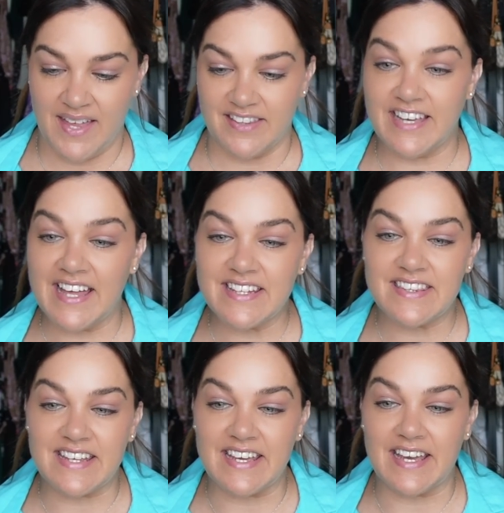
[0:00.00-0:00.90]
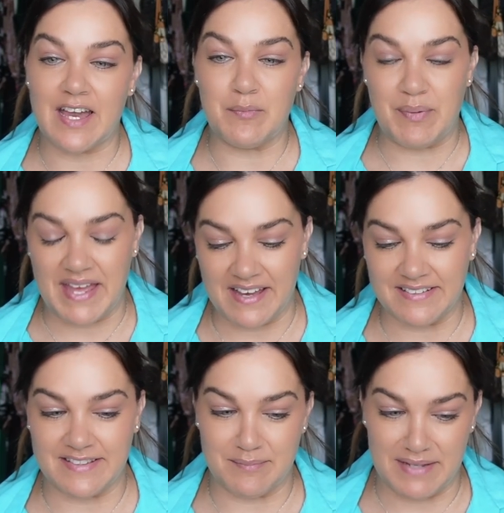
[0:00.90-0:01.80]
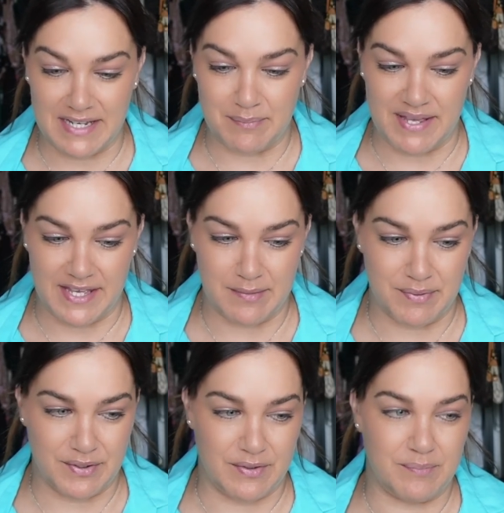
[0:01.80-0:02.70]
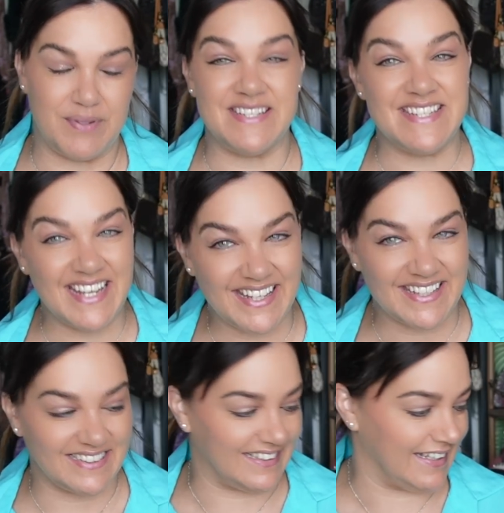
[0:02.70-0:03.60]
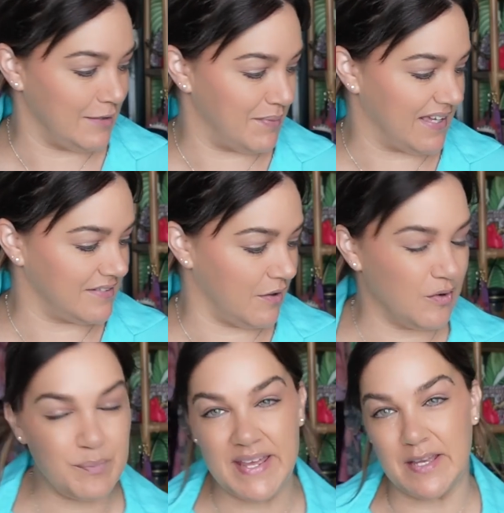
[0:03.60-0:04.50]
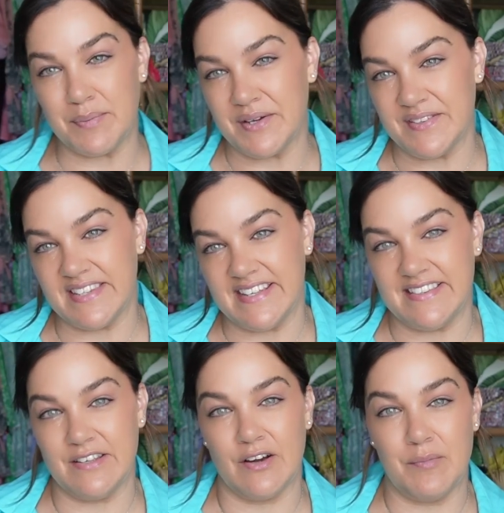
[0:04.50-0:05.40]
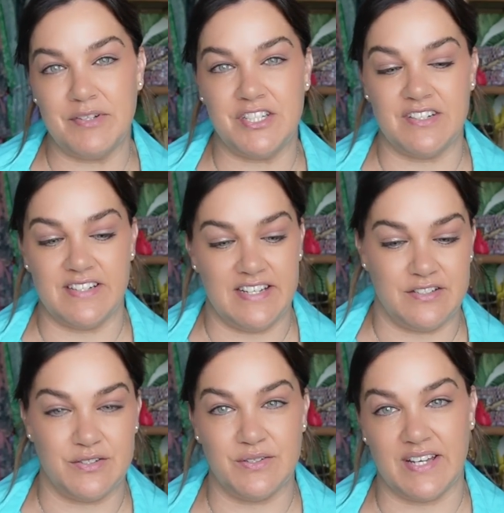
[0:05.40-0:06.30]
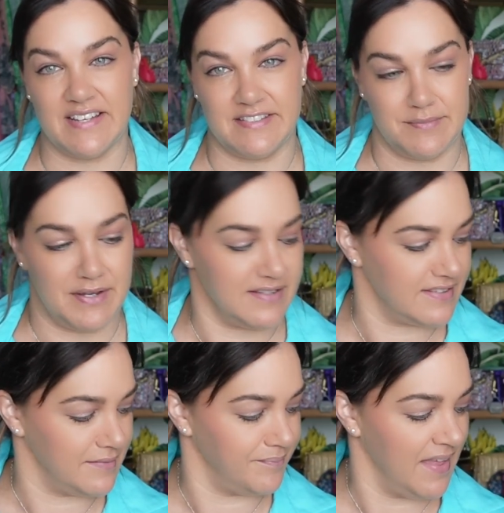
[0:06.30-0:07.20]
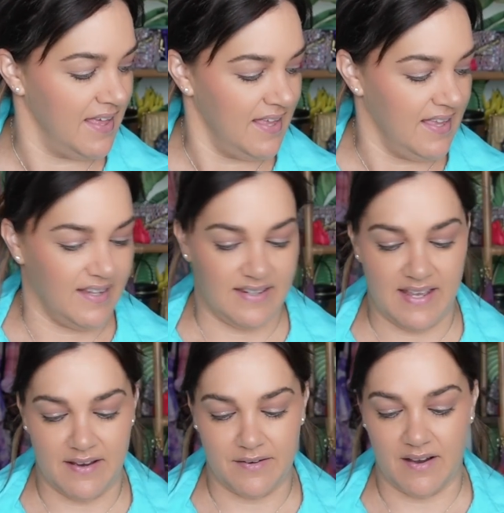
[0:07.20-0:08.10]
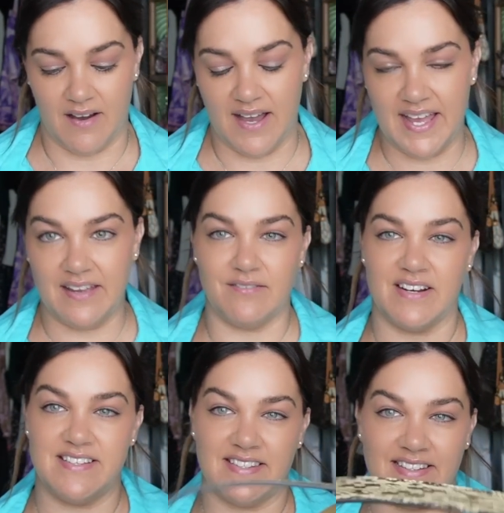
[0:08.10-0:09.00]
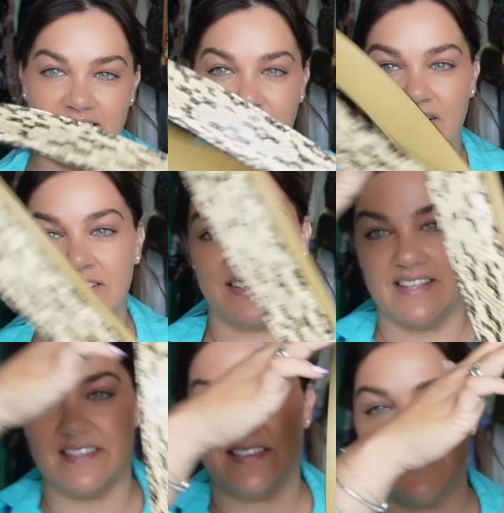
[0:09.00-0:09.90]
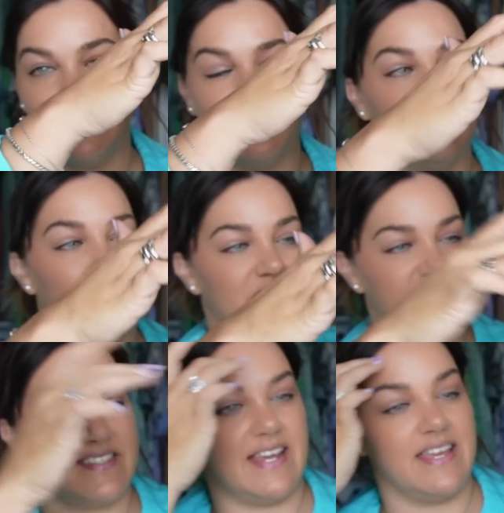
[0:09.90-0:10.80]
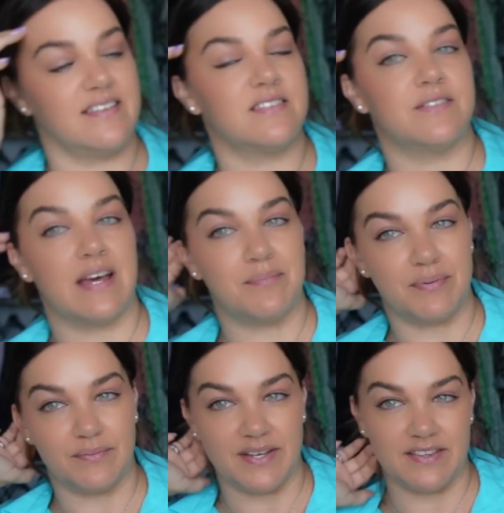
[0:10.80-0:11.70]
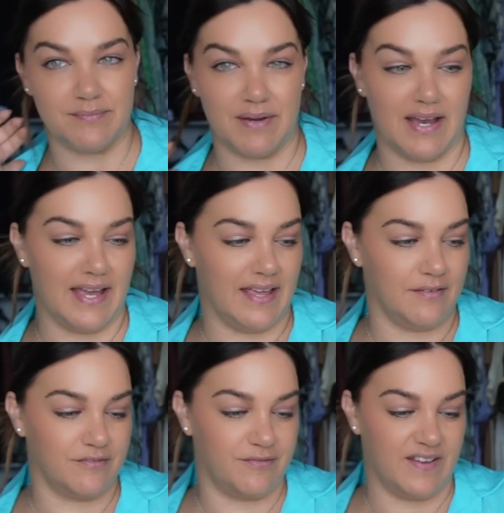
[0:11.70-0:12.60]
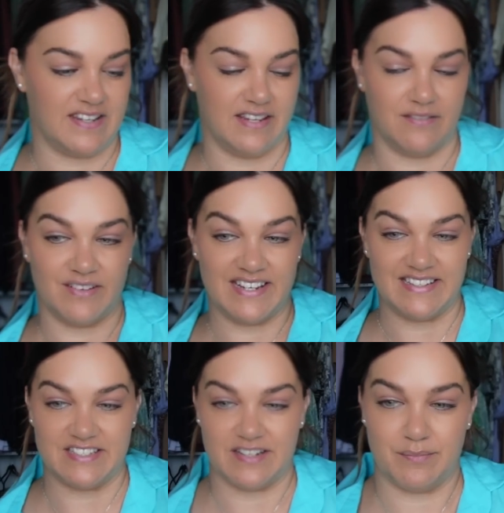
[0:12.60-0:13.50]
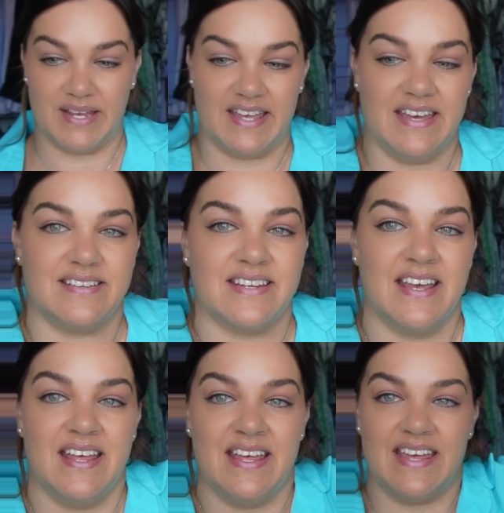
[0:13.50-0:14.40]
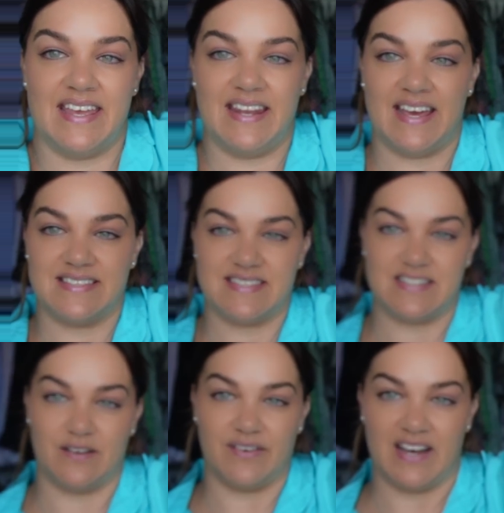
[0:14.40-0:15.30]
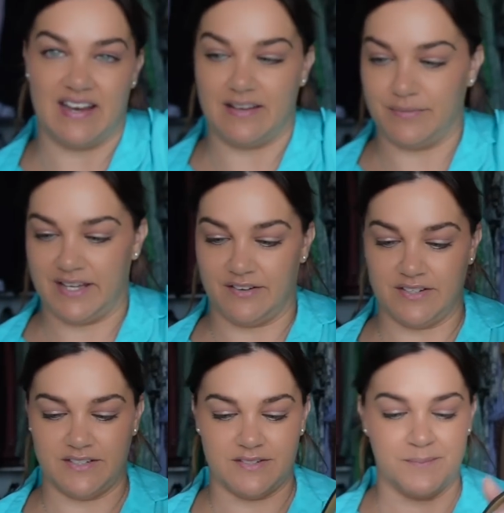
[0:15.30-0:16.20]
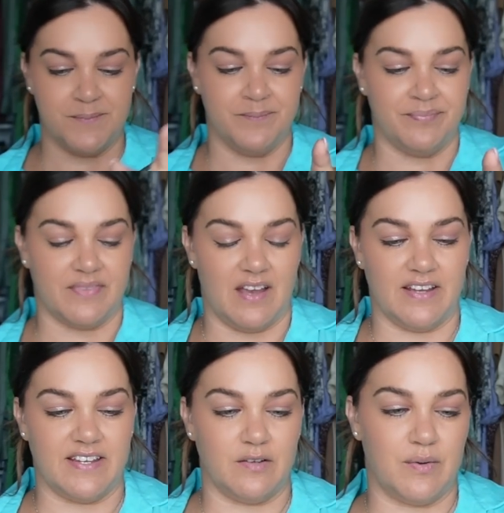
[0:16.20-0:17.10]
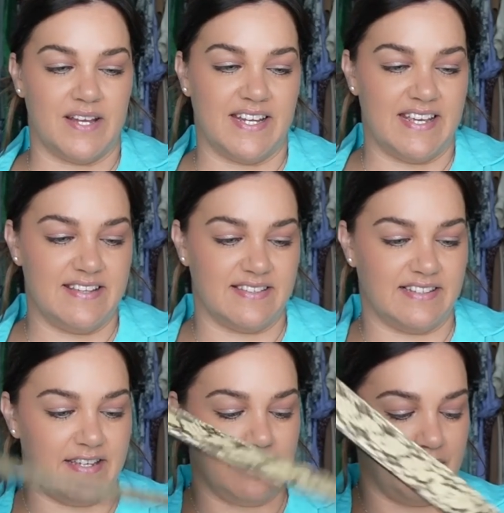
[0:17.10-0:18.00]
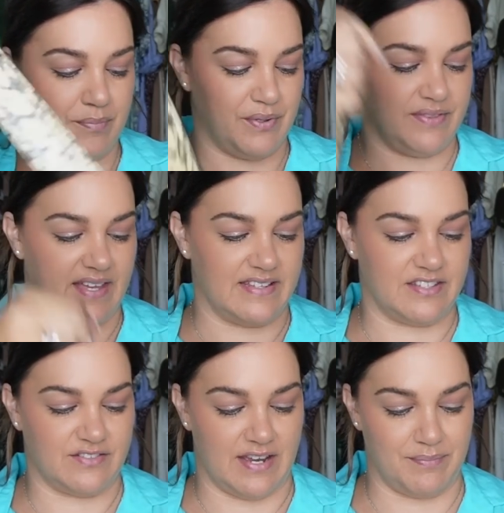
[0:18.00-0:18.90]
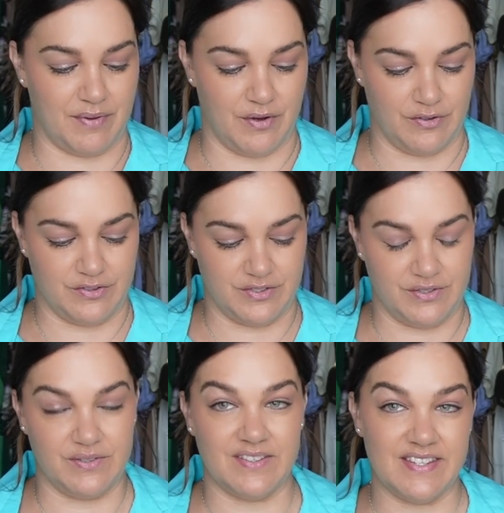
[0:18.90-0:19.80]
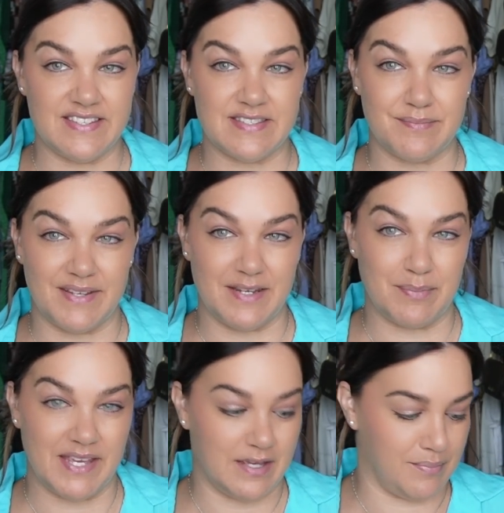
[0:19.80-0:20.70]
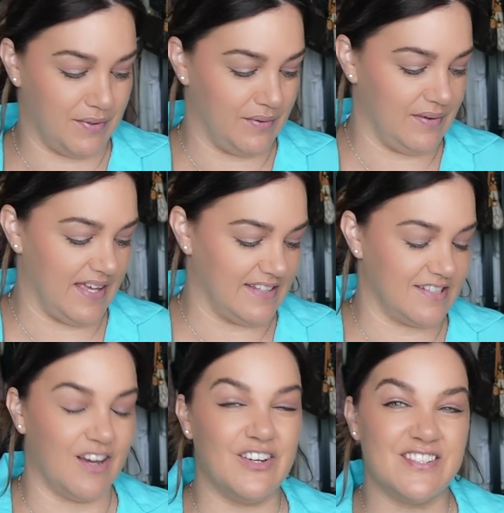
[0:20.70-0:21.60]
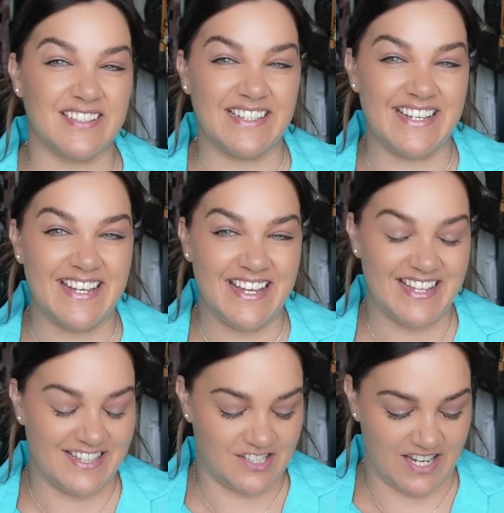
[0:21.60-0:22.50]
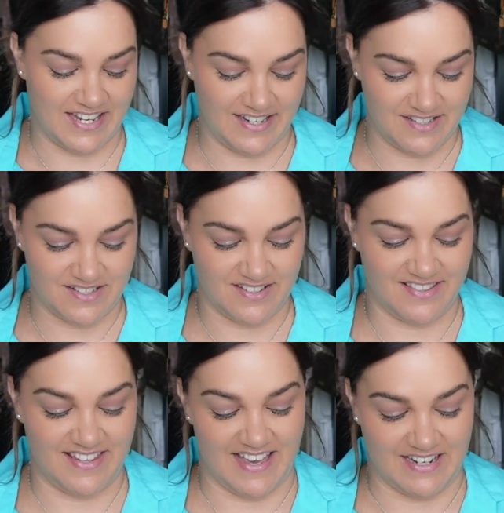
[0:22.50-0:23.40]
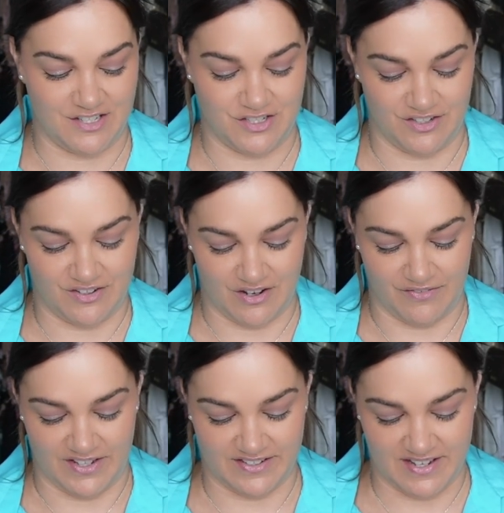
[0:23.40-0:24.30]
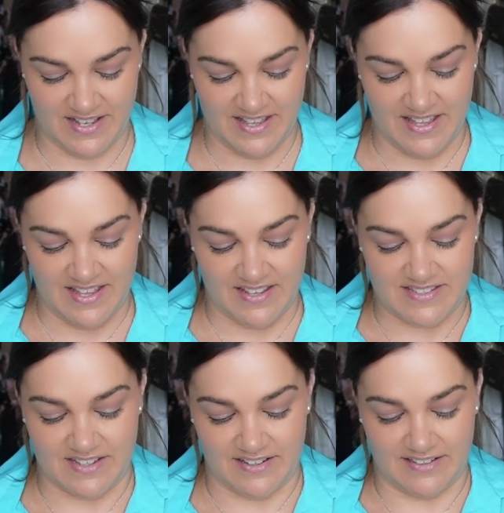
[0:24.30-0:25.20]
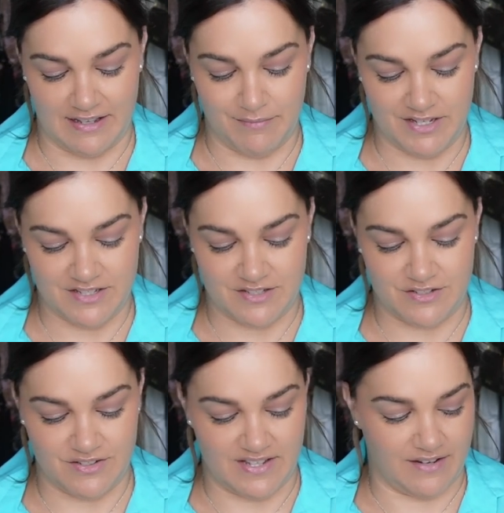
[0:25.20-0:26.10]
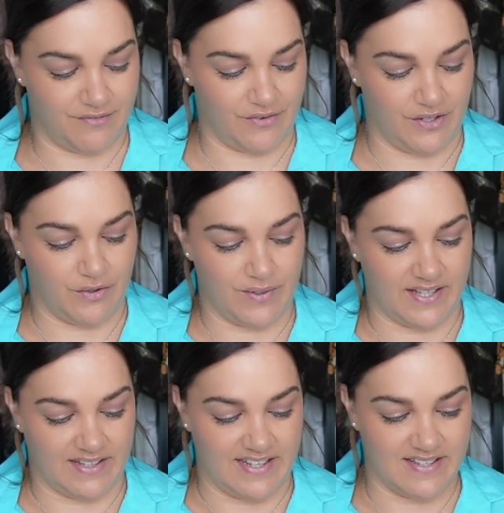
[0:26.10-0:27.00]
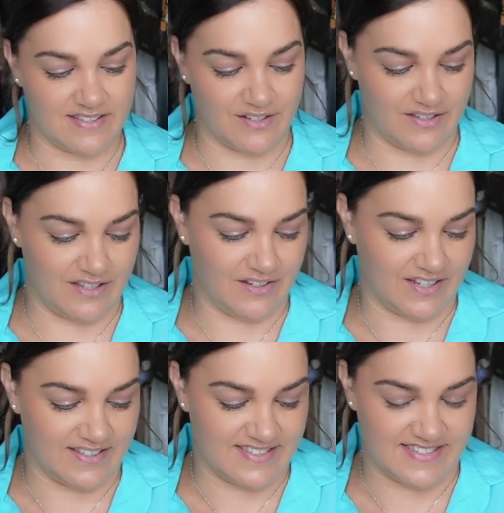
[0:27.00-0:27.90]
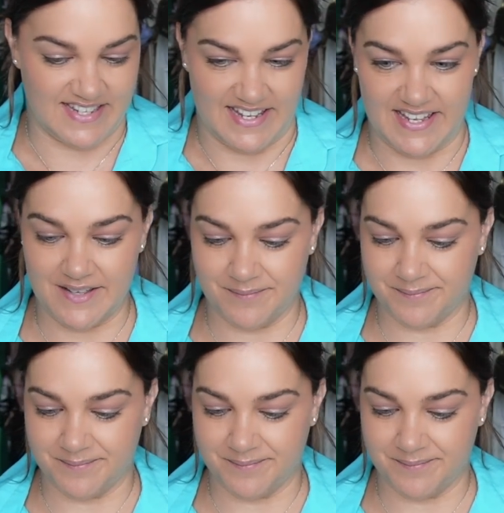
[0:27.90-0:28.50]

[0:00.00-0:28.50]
The other thing about the mini Peekaboo particularly, but all Peekaboos, is your opportunity to customize them. Now, I recently got this water snake strap with my Fendi re-edition baguette. It has a silver hardware on it. I can quite easily put that strap onto this mini Peekaboo and totally change the attitude of it. So let me just do that for you quickly so that you can see.